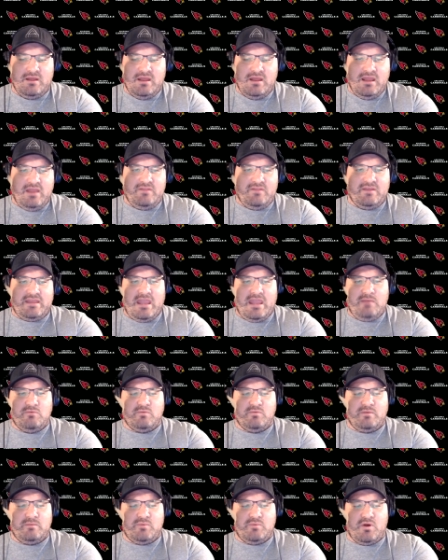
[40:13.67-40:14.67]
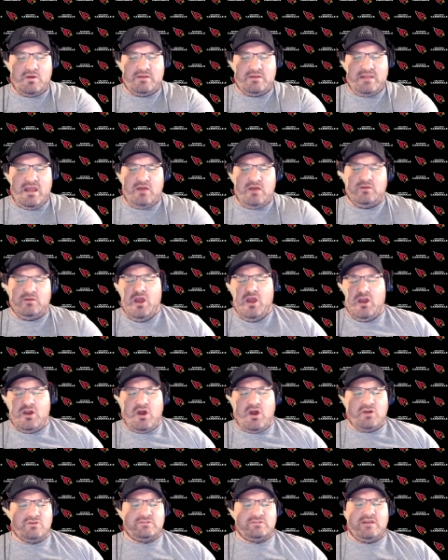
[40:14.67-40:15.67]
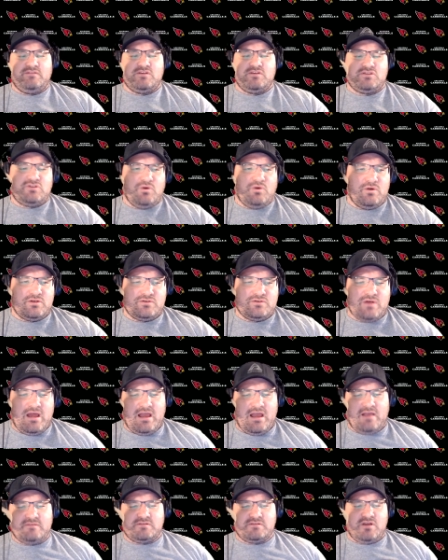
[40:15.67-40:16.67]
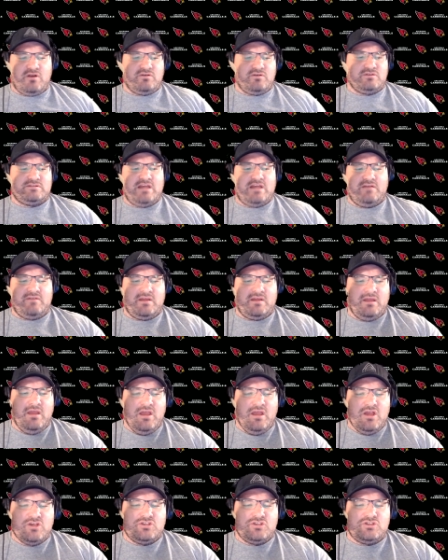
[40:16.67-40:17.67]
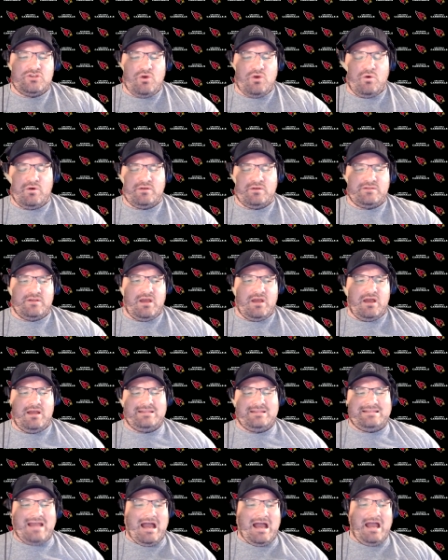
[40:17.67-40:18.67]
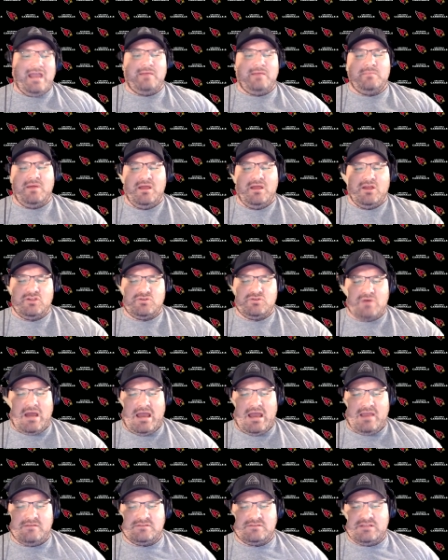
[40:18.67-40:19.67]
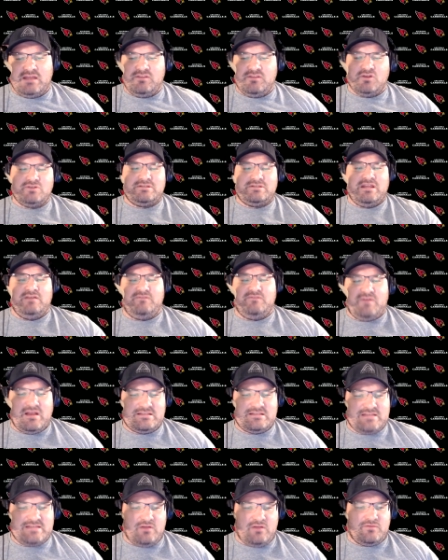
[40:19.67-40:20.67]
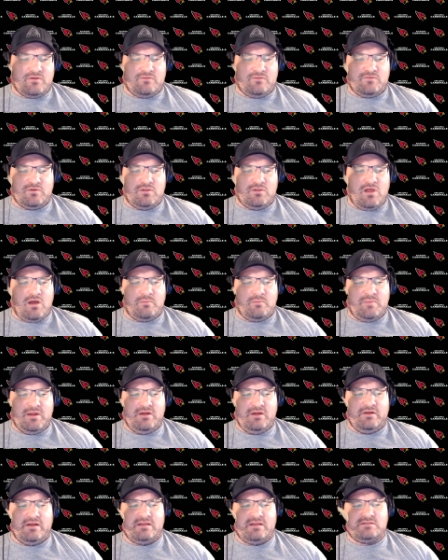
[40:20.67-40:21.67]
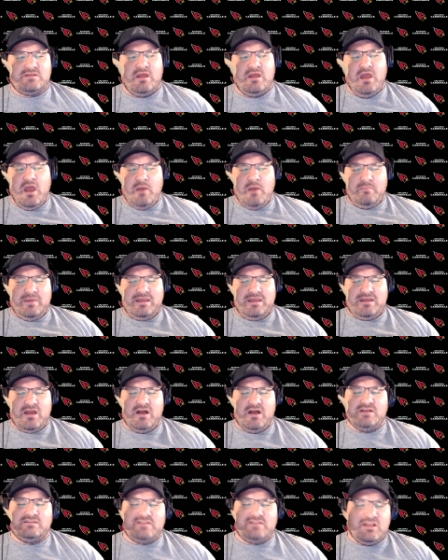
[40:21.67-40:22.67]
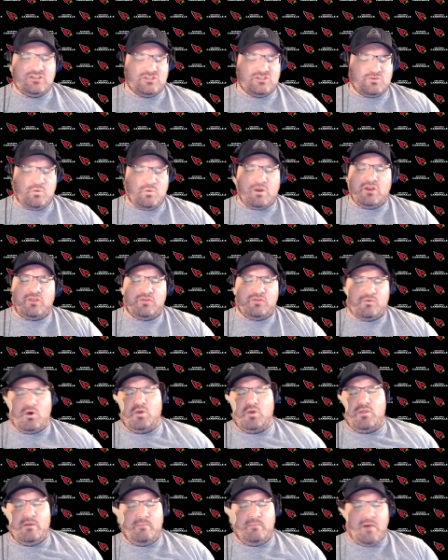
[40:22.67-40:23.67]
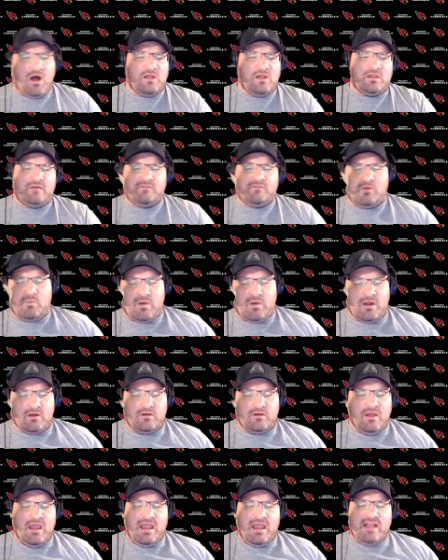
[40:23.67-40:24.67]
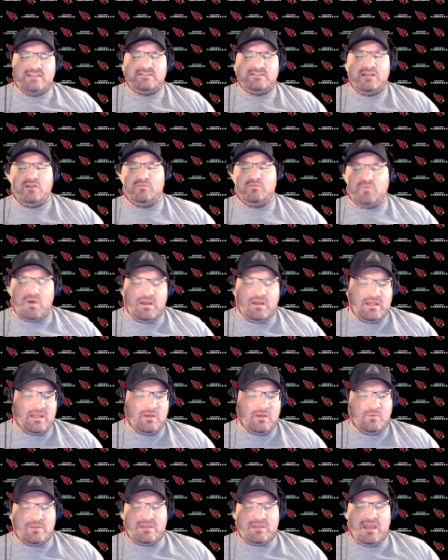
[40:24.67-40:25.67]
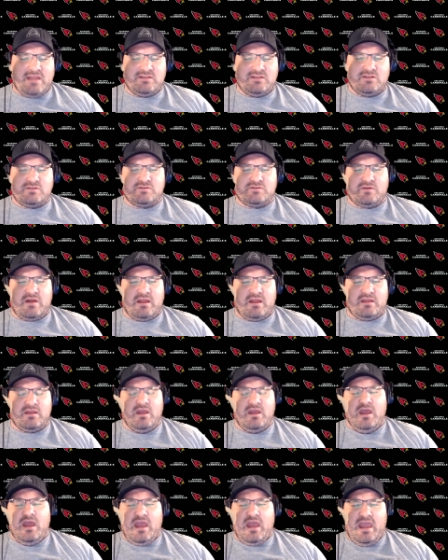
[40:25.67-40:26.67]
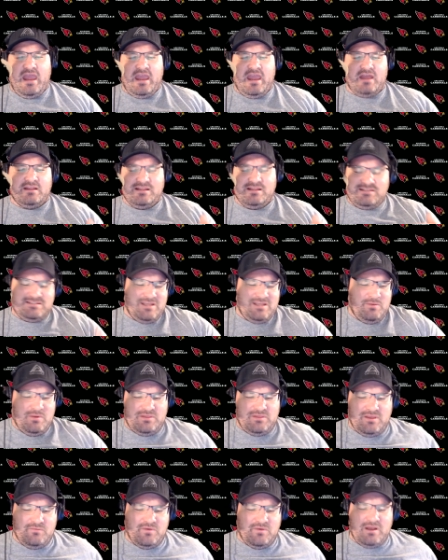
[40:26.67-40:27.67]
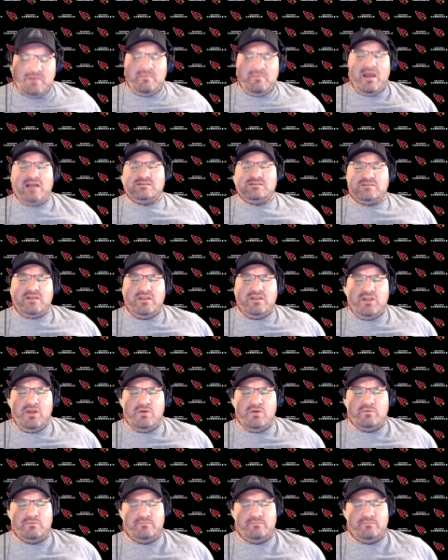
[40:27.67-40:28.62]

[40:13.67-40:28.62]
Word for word: in the game when we broke it down. Cardinals having short drives, Cardinals having short uh, time drives, getting their defense out there for long periods because they just want to throw the ball everywhere instead of running it with Kenyon Drake. And let's see what the running backs can do.